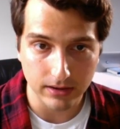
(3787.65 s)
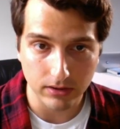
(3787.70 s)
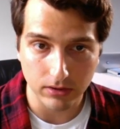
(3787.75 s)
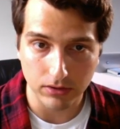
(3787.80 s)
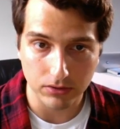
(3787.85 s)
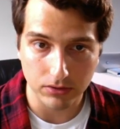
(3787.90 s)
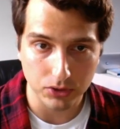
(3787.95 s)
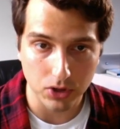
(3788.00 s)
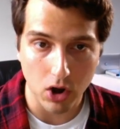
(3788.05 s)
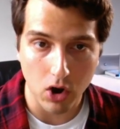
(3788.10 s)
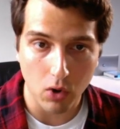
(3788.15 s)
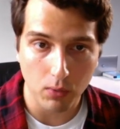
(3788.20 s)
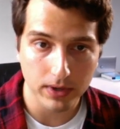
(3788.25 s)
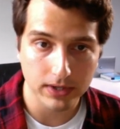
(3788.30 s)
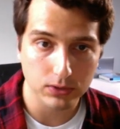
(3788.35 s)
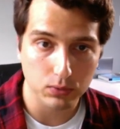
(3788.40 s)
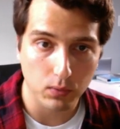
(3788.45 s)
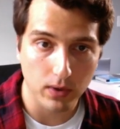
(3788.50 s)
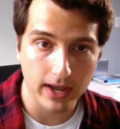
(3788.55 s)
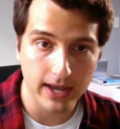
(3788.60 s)
There's always
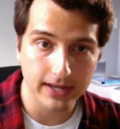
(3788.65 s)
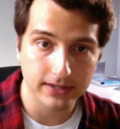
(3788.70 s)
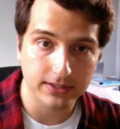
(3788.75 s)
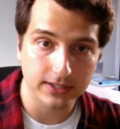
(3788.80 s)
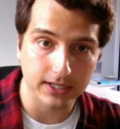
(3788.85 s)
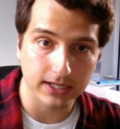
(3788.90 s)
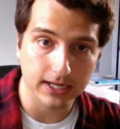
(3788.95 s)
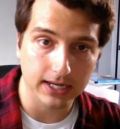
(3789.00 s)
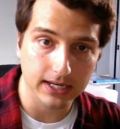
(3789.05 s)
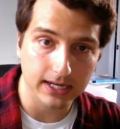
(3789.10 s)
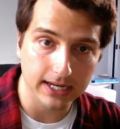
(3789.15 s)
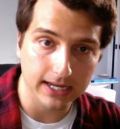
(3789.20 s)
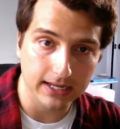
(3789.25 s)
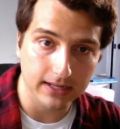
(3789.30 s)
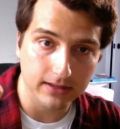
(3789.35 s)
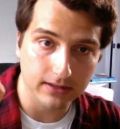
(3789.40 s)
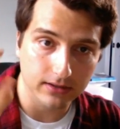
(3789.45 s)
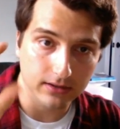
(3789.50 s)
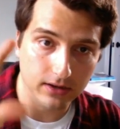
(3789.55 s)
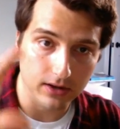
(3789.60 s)
ways to get
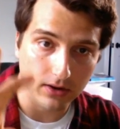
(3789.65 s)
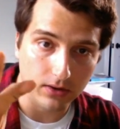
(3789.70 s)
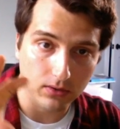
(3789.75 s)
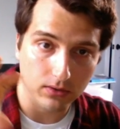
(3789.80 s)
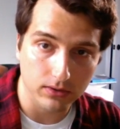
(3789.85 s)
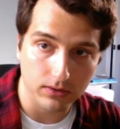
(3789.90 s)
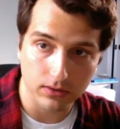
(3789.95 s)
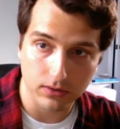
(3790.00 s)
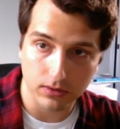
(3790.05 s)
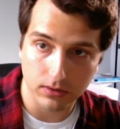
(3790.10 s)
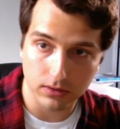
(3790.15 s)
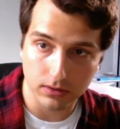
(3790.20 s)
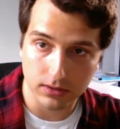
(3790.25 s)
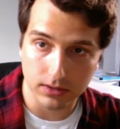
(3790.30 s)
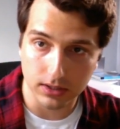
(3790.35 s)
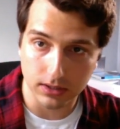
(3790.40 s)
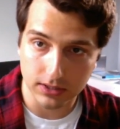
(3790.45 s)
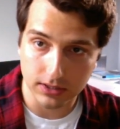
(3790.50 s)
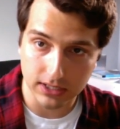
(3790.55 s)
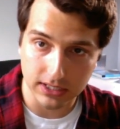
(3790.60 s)
you know
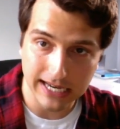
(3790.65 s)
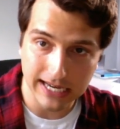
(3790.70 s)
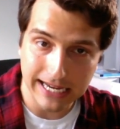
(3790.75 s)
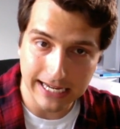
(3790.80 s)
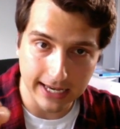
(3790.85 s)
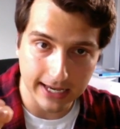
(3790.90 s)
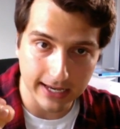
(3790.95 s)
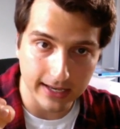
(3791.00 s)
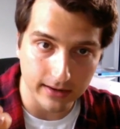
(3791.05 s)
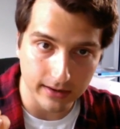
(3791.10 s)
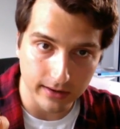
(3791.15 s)
to sneak in.